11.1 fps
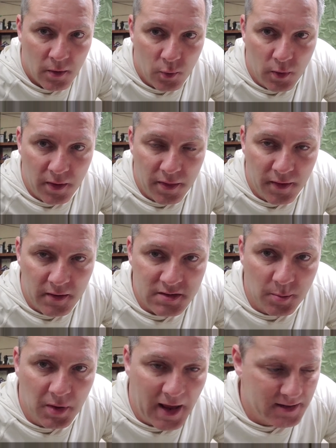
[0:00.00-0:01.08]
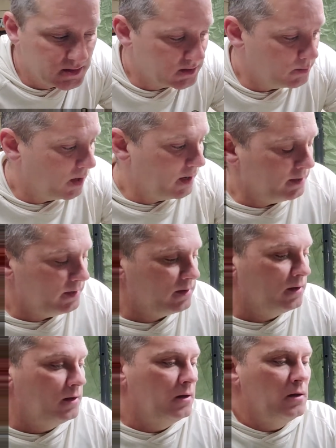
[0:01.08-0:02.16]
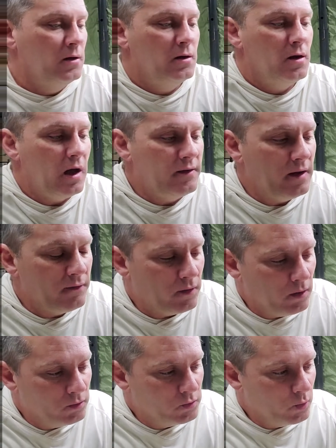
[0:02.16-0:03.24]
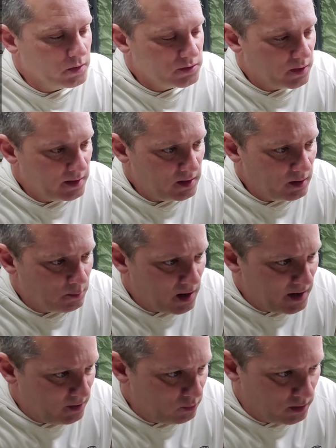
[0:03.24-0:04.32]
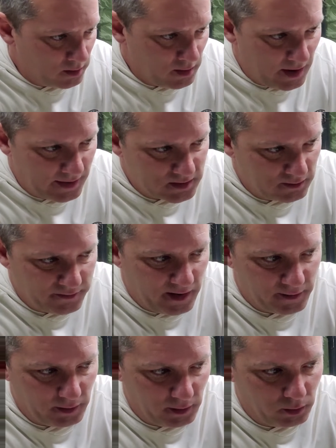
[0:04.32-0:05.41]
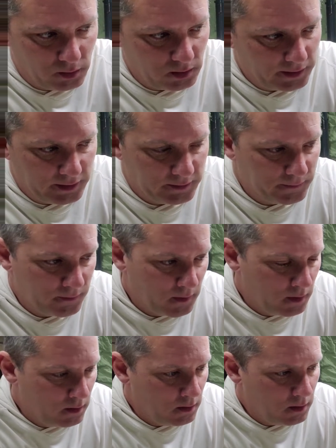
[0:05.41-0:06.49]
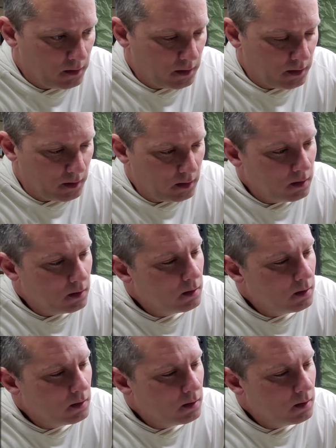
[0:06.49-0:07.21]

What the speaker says: with some plastics behind it. I never owned one, so I ended up buying one. I actually found it locally in